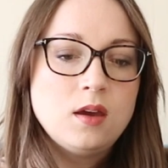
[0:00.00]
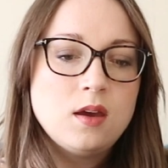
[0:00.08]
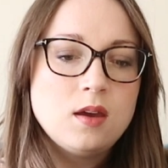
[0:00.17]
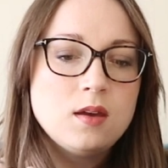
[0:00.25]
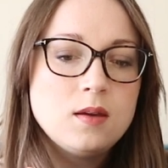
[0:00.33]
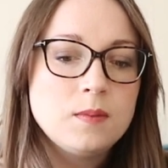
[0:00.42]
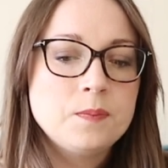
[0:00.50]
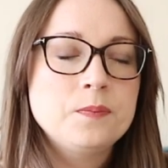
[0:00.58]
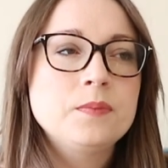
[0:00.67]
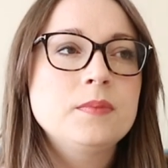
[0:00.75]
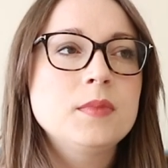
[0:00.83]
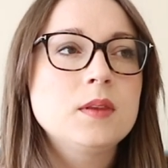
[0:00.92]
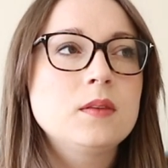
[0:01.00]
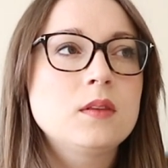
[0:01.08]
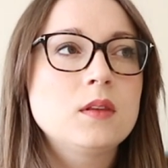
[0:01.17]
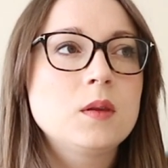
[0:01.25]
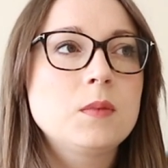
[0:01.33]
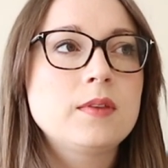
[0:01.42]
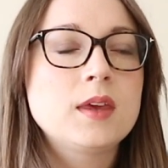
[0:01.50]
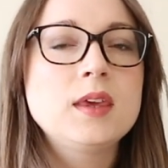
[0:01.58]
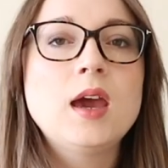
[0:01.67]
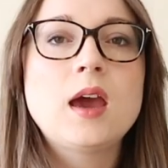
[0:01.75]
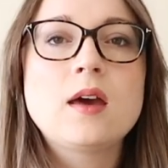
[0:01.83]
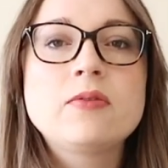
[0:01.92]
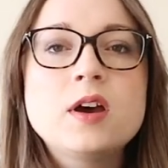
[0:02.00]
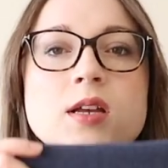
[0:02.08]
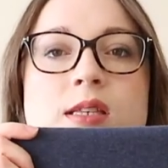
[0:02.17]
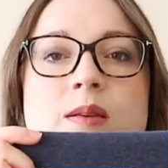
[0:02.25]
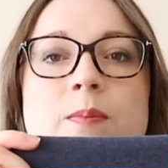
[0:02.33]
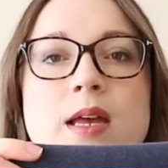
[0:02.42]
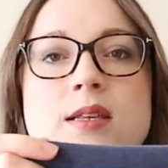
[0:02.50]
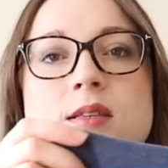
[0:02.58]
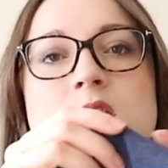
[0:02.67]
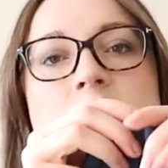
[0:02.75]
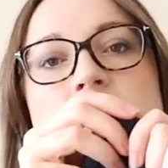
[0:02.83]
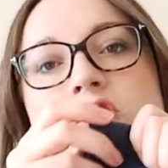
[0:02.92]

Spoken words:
Let me think. Yeah, the Hudson pants, they're